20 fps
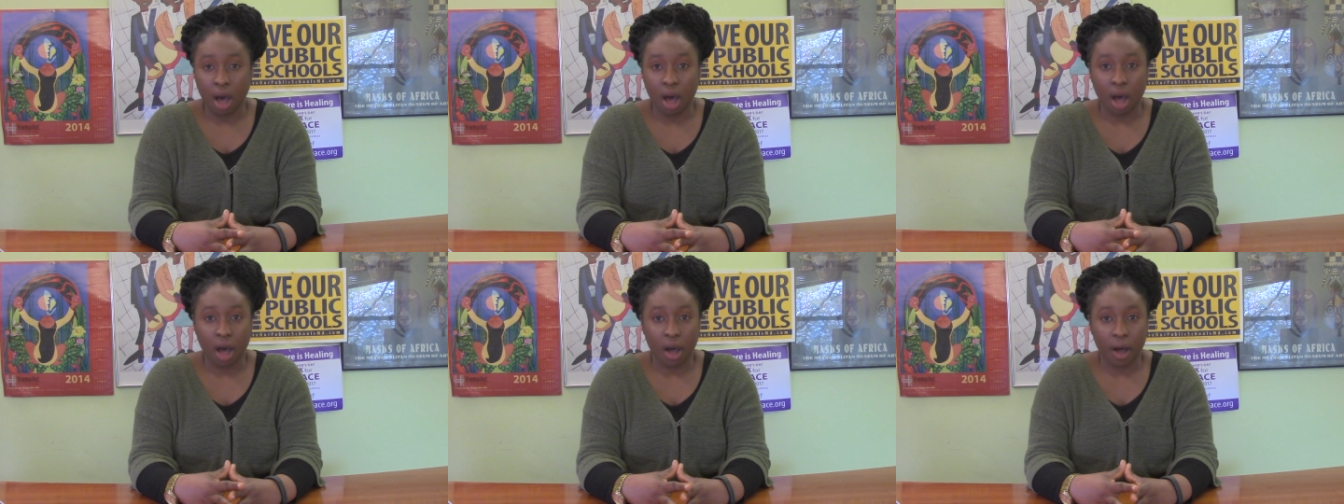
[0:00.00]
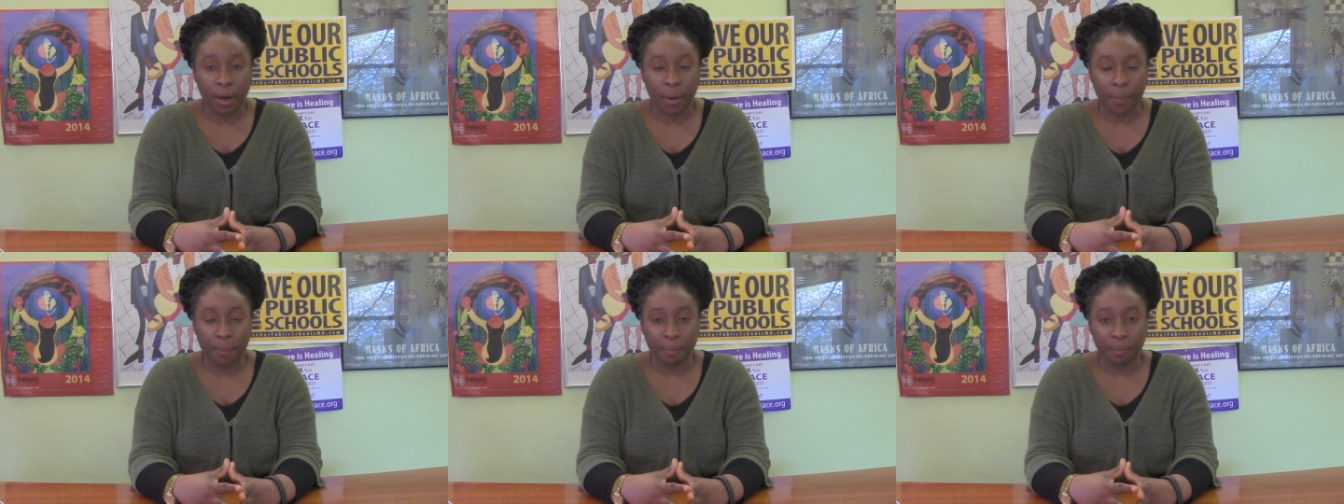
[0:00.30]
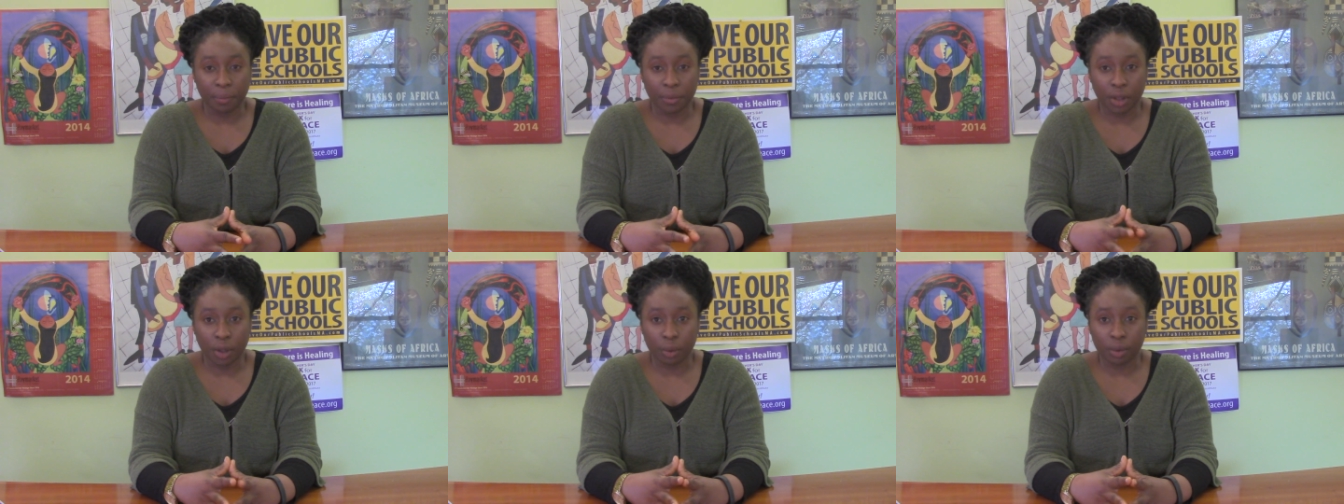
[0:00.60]

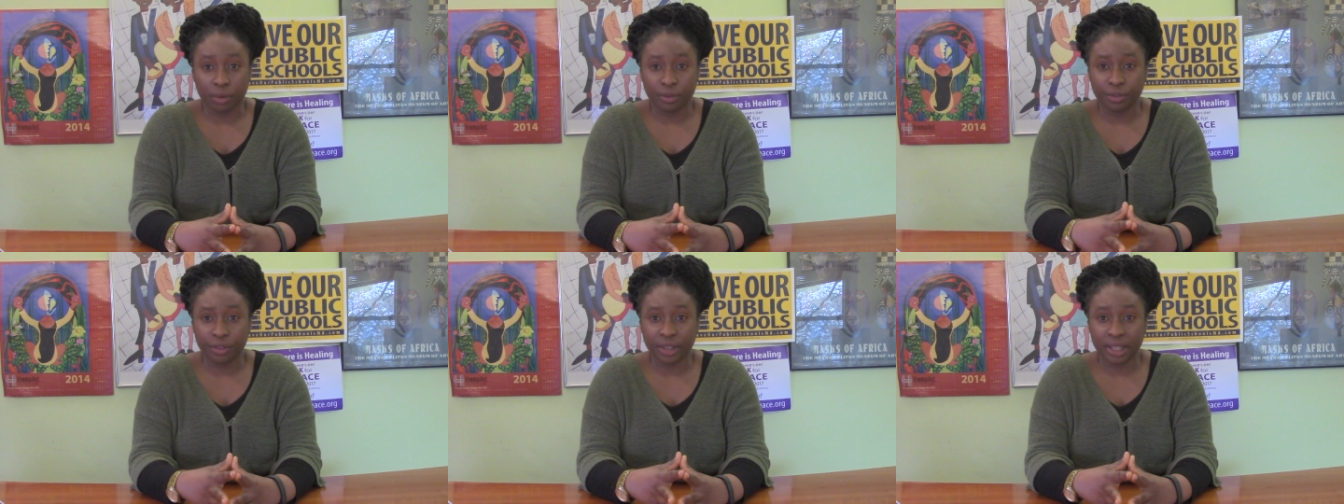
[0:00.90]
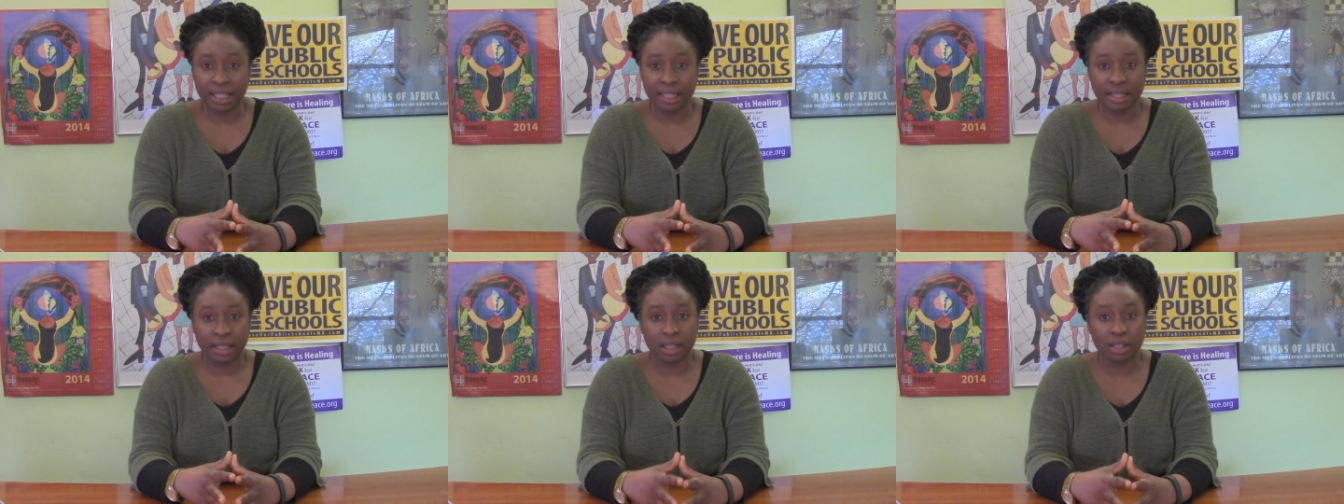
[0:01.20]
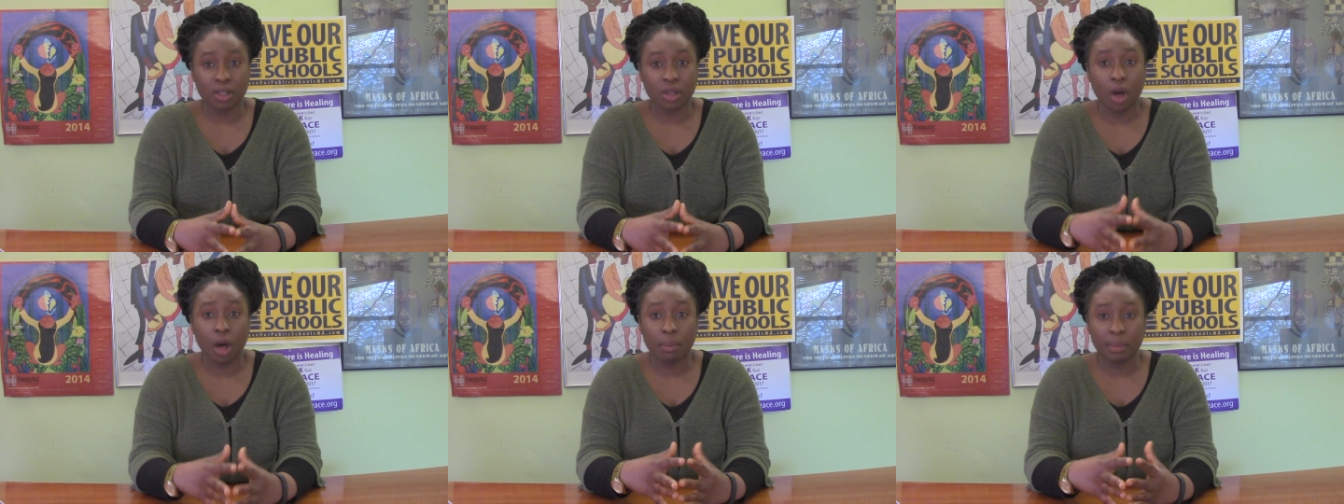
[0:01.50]
um, there were
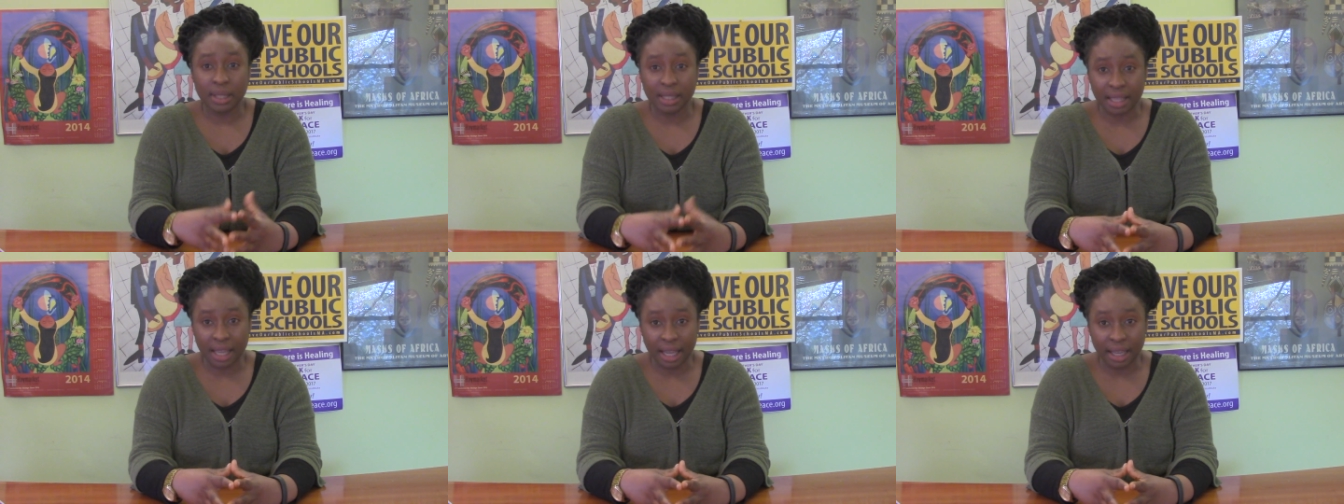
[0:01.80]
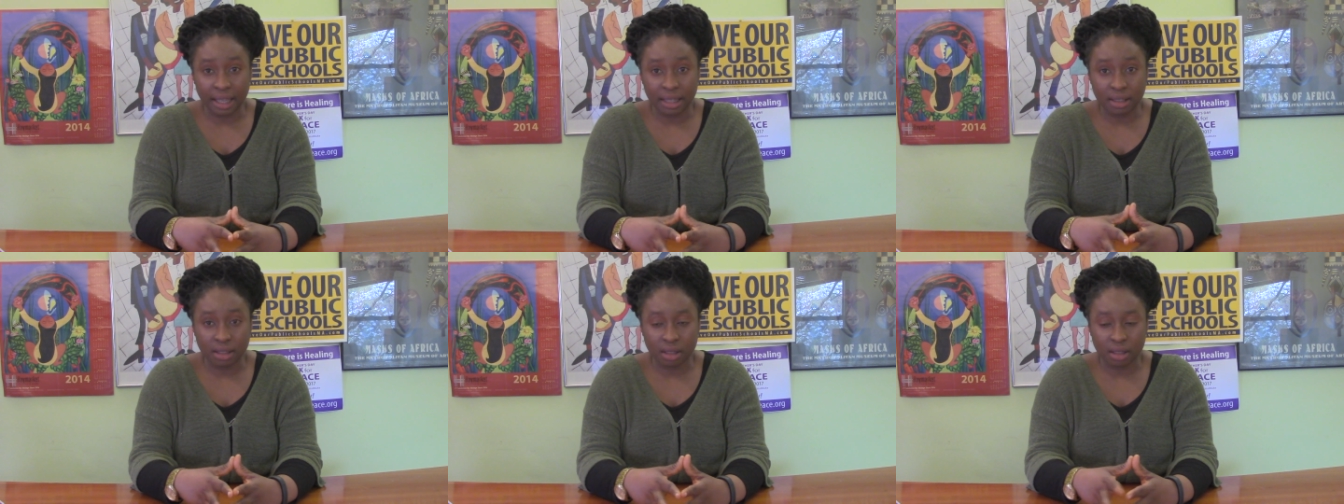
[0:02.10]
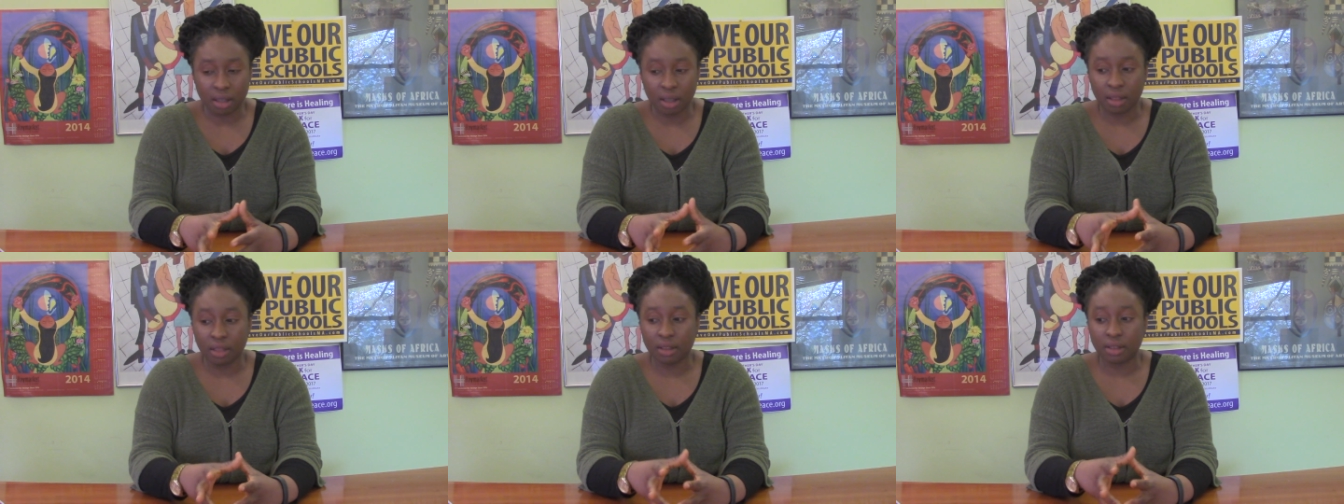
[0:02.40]
46
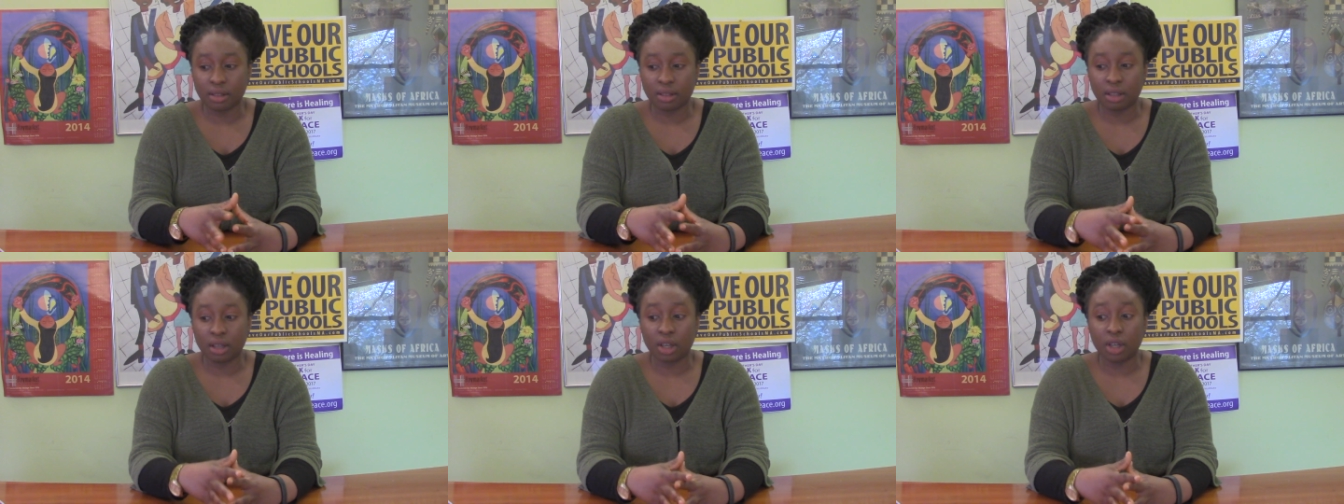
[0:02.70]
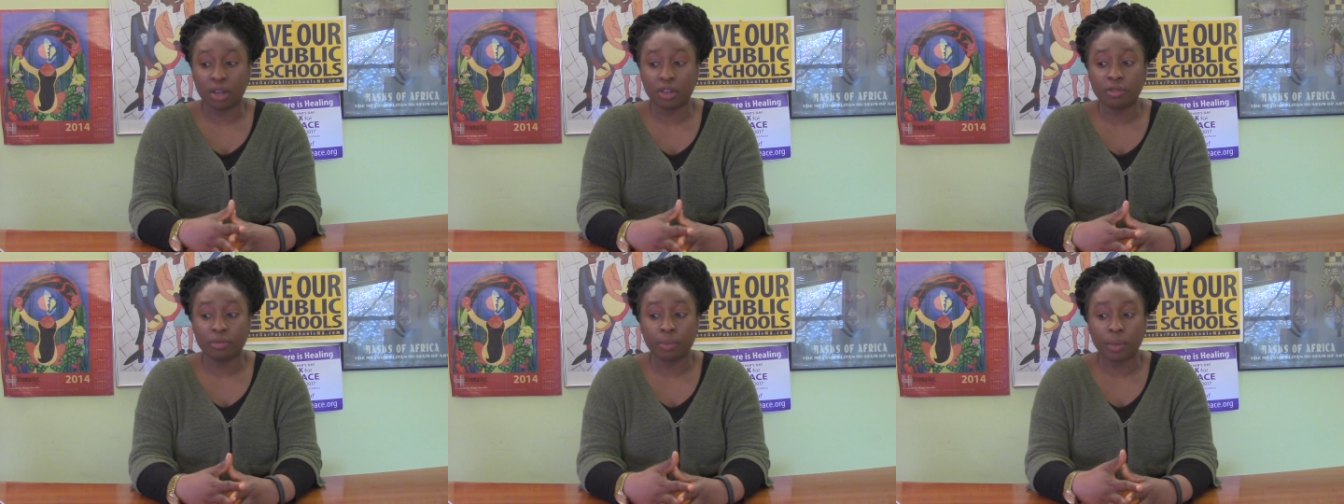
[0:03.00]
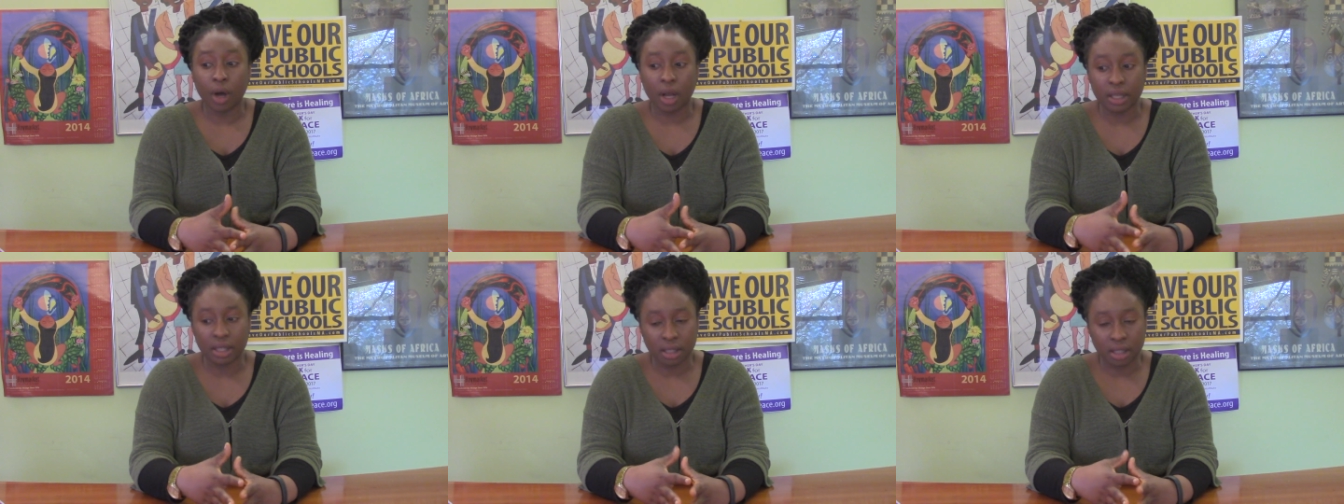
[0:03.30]
homicides in the city of
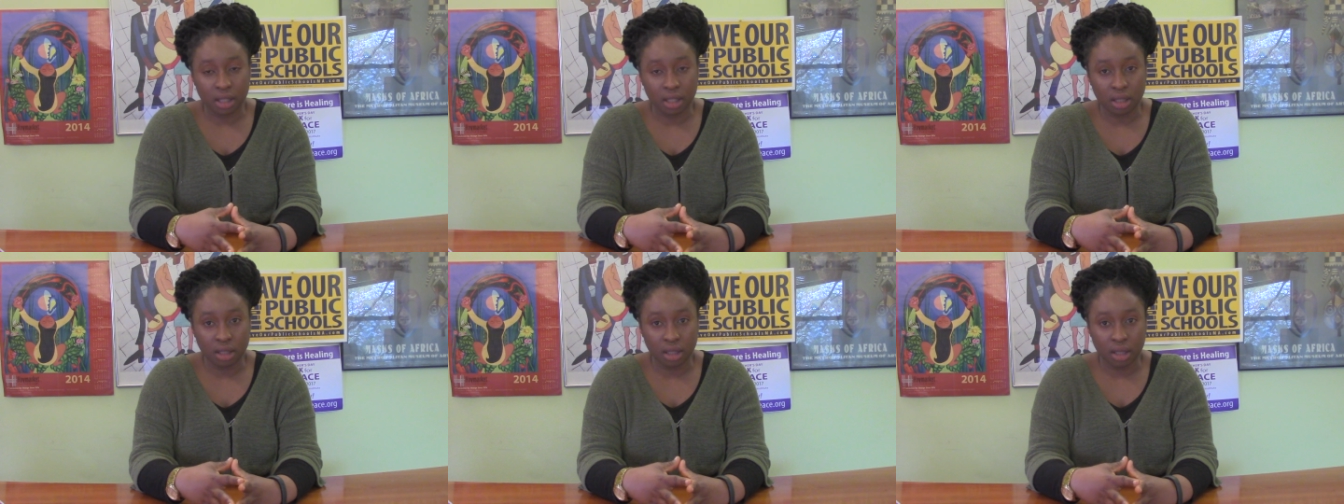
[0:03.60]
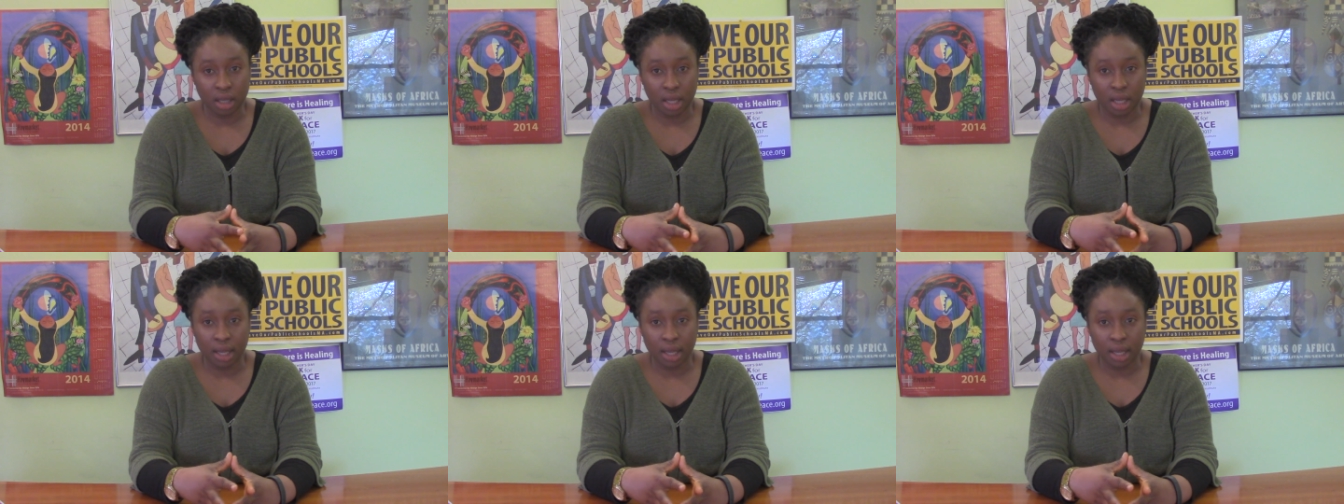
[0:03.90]
Boston,